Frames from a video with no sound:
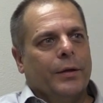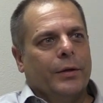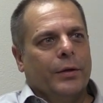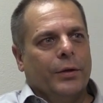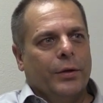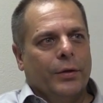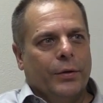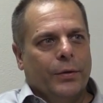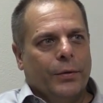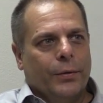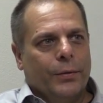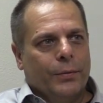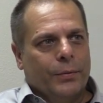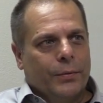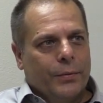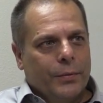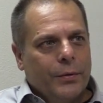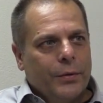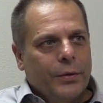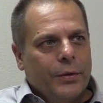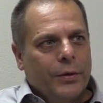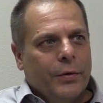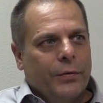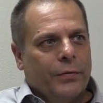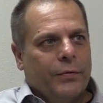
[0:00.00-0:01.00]
Do
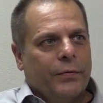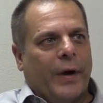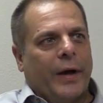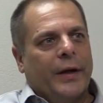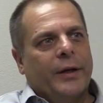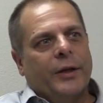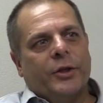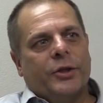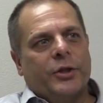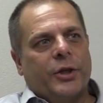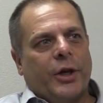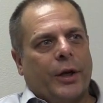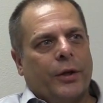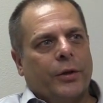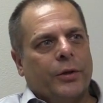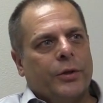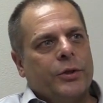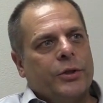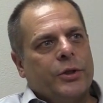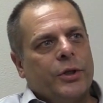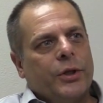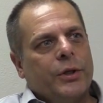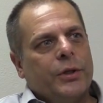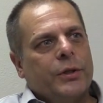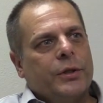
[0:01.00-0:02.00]
you find it
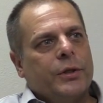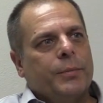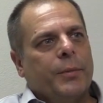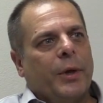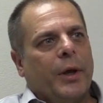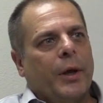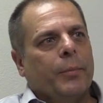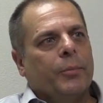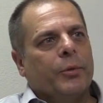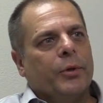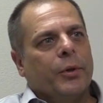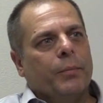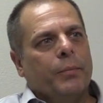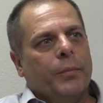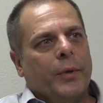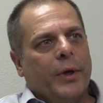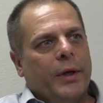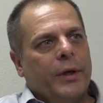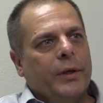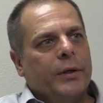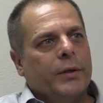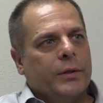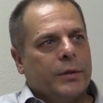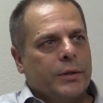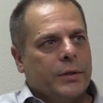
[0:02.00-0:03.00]
challenging to be able to
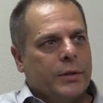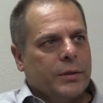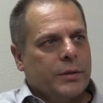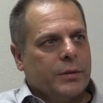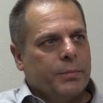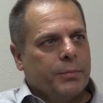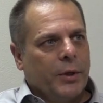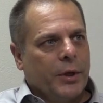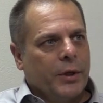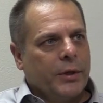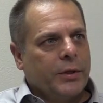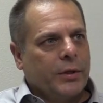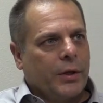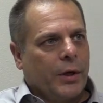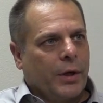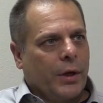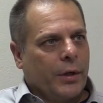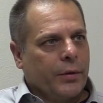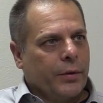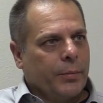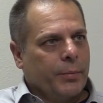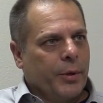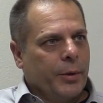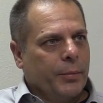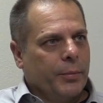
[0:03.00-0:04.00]
meet and speak to
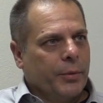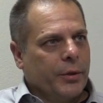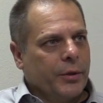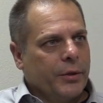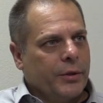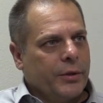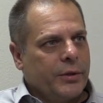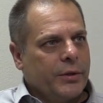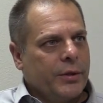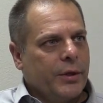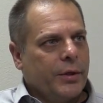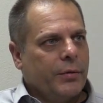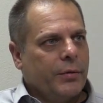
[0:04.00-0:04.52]
all the people in this